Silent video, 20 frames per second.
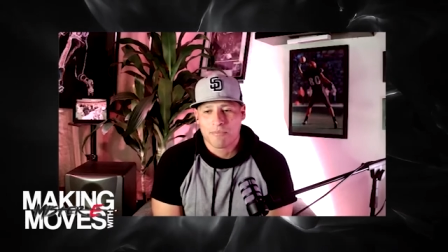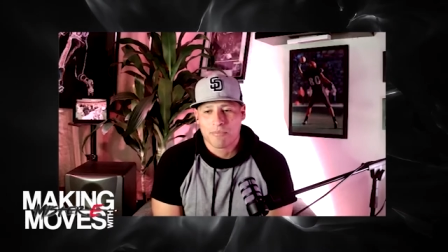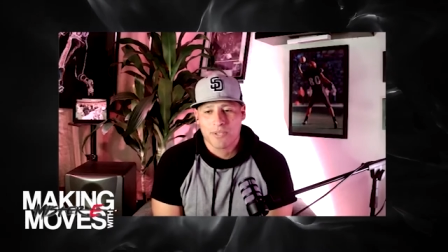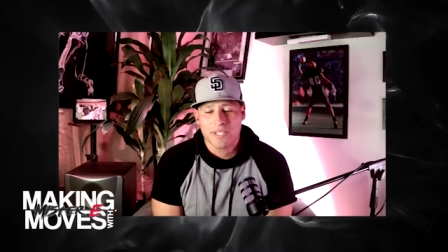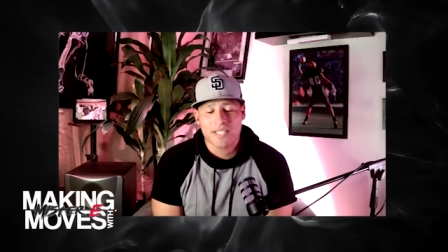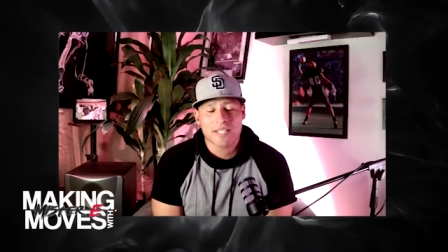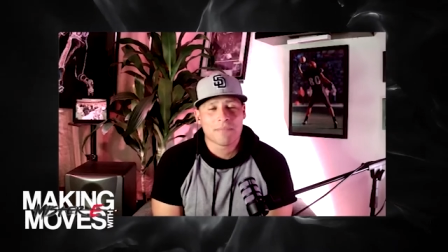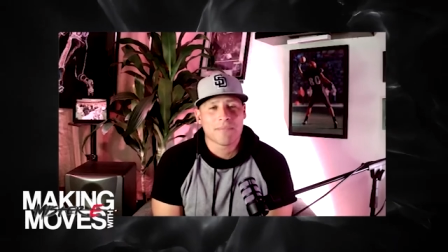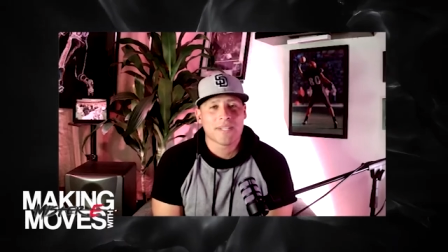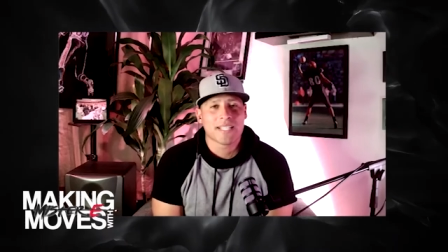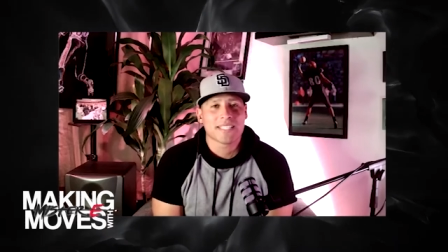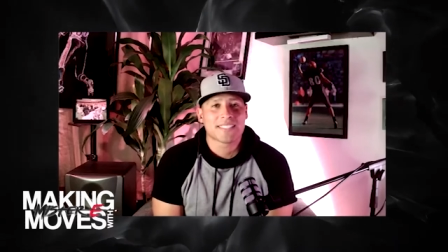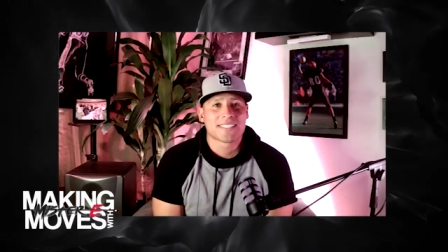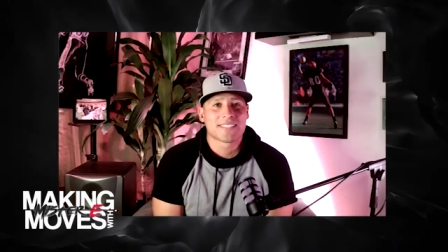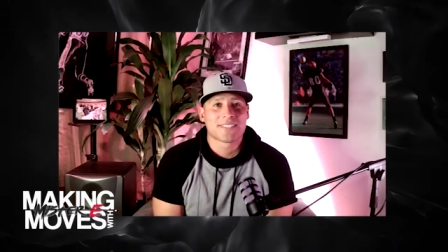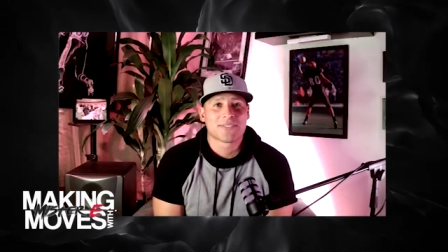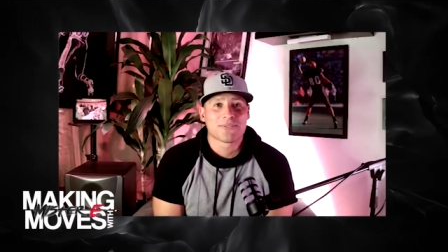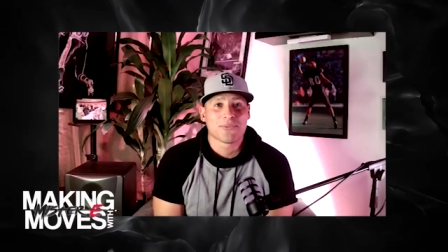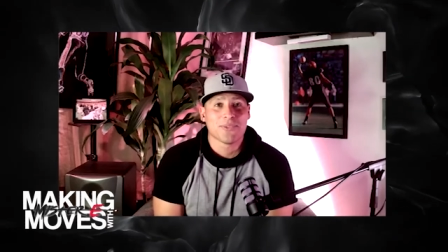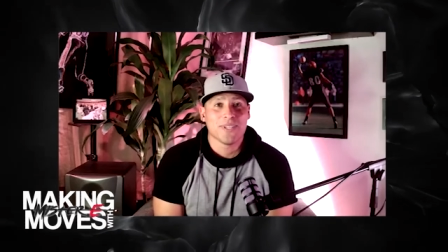pretty
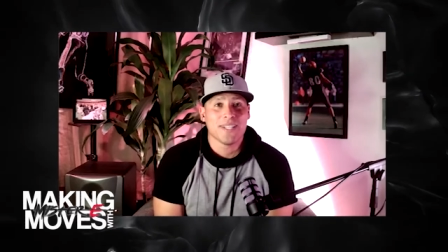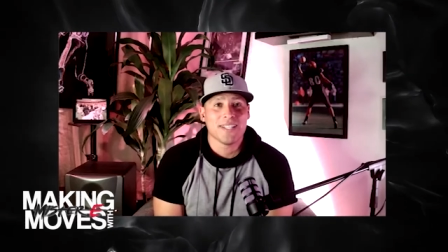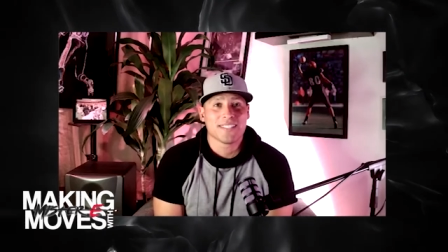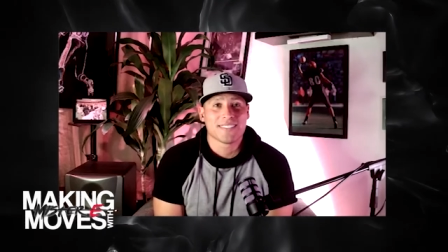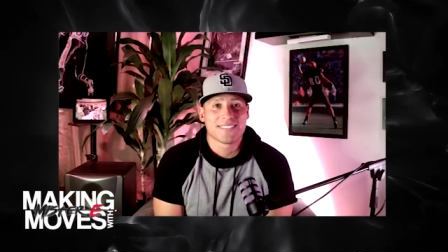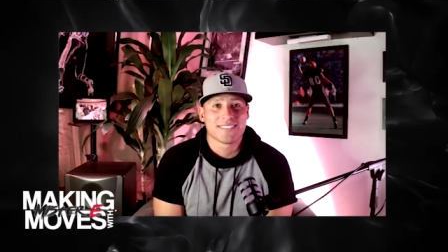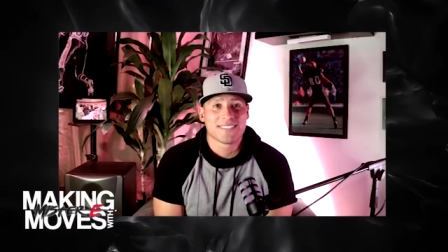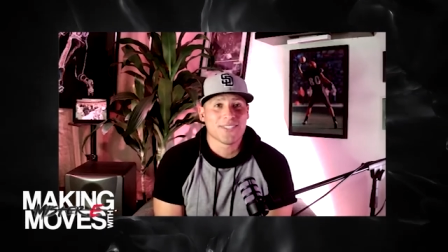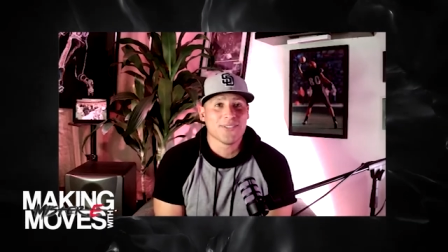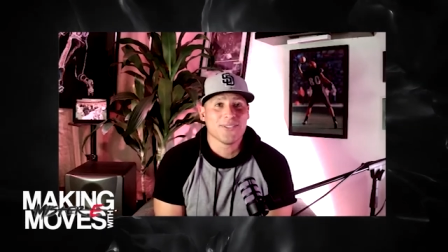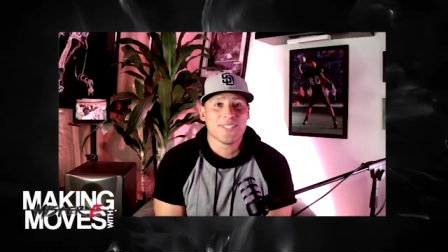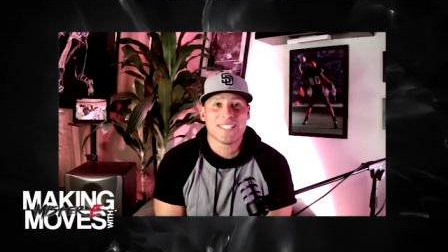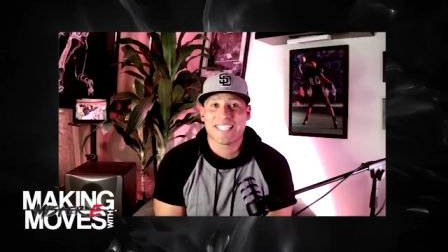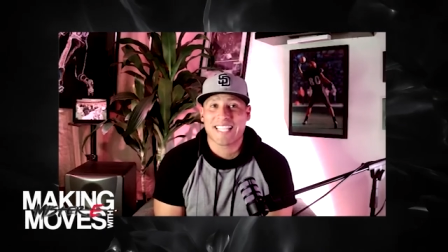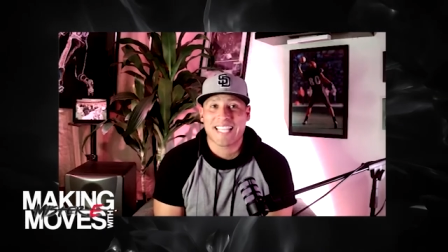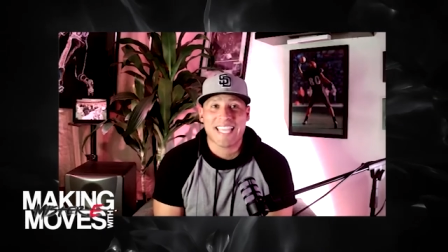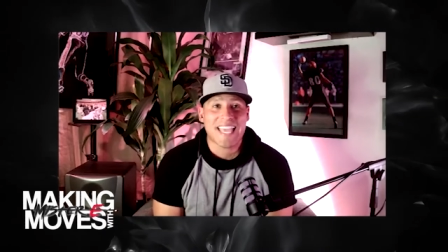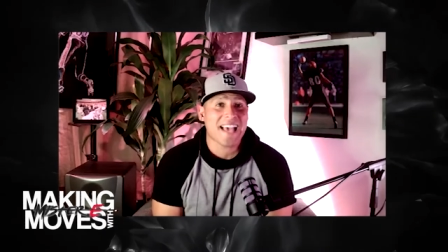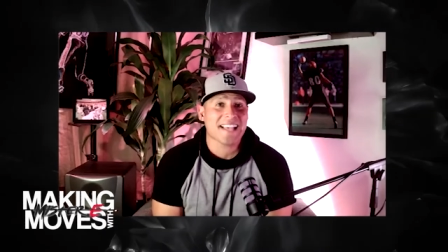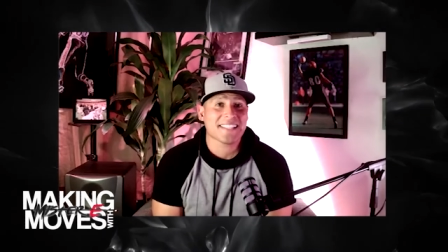much what doing
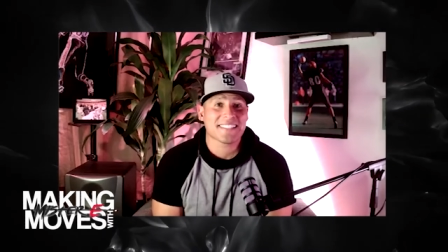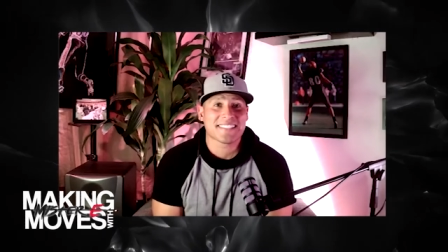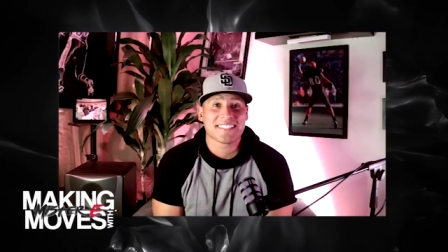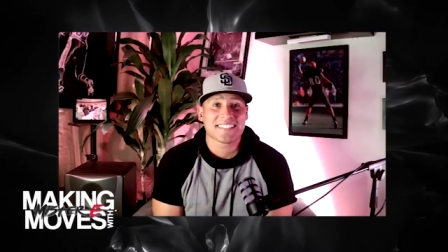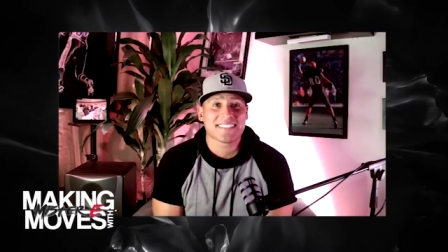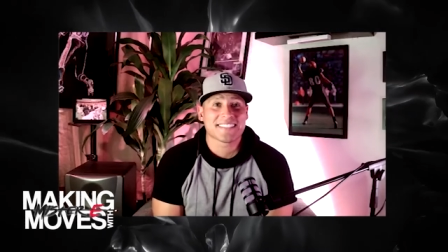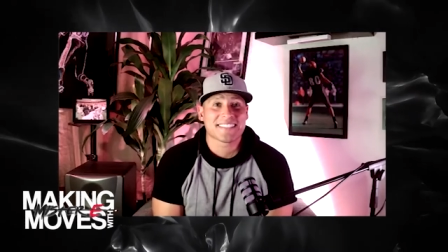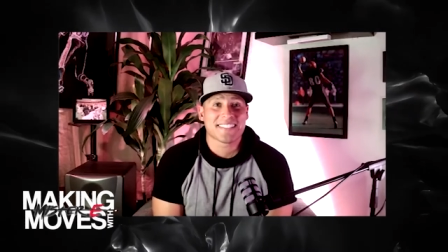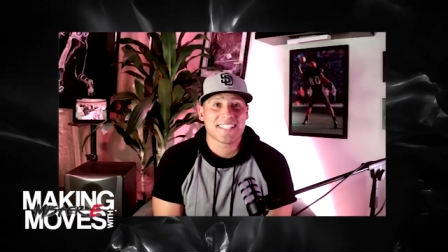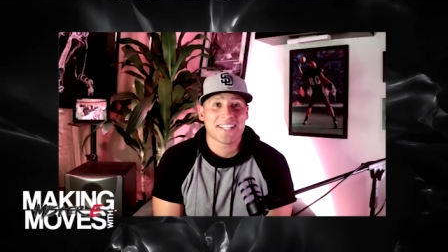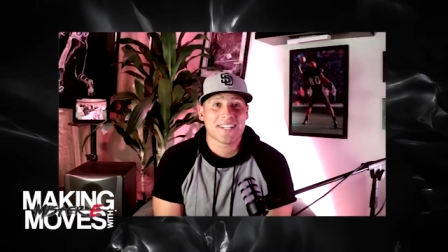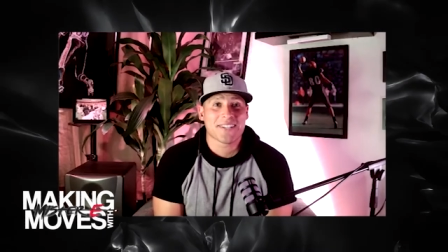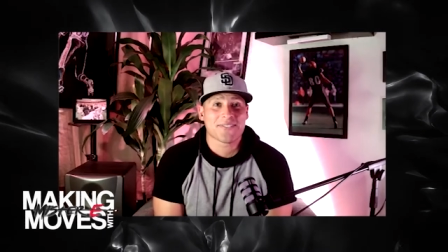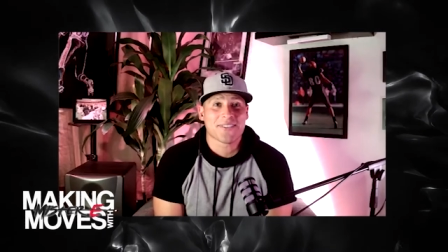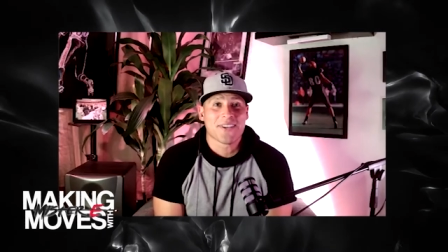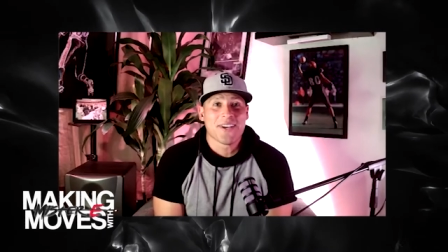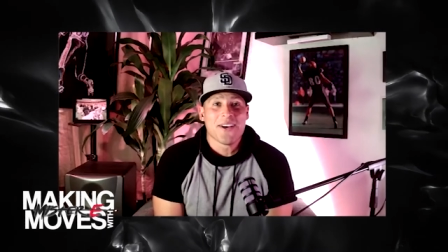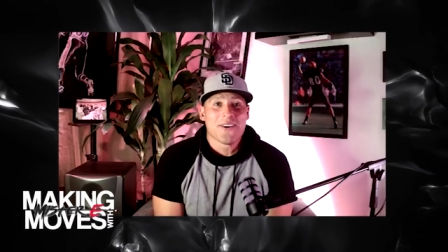the casting stuff